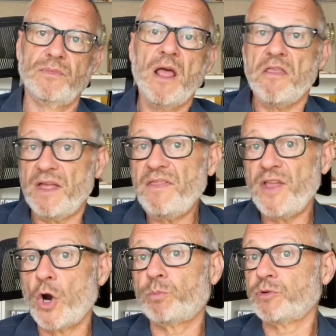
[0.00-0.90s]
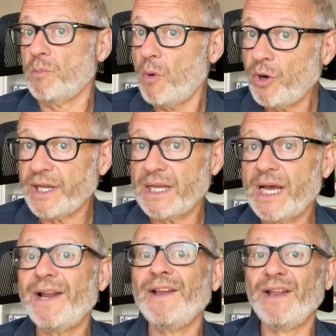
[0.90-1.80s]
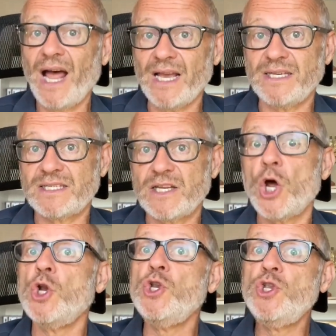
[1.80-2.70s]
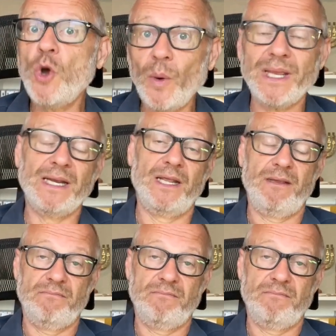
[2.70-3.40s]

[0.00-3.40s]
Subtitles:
Then they are promoting lies knowingly.